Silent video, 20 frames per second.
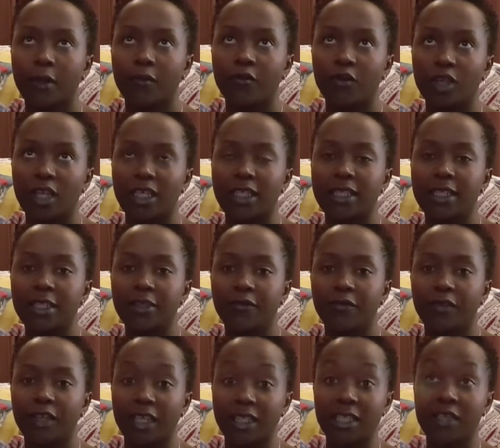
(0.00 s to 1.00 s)
for the
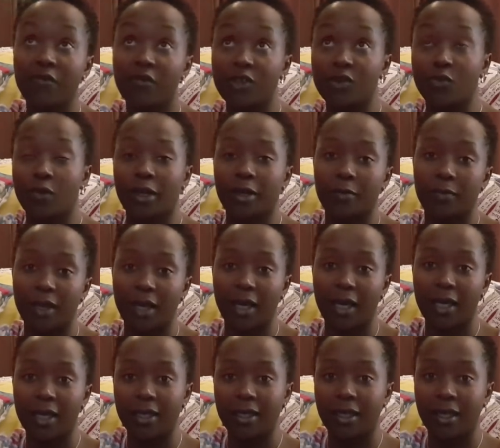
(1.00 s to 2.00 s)
TV. The TV is right
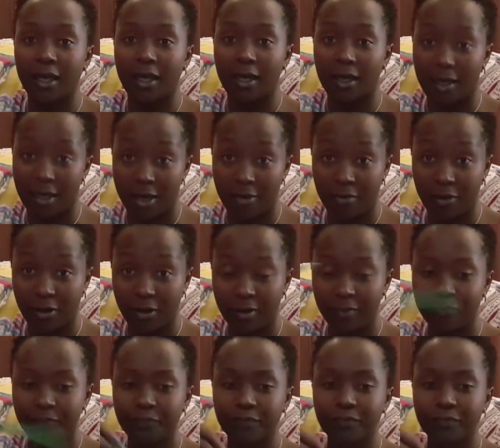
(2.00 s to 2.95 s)
behind the camera.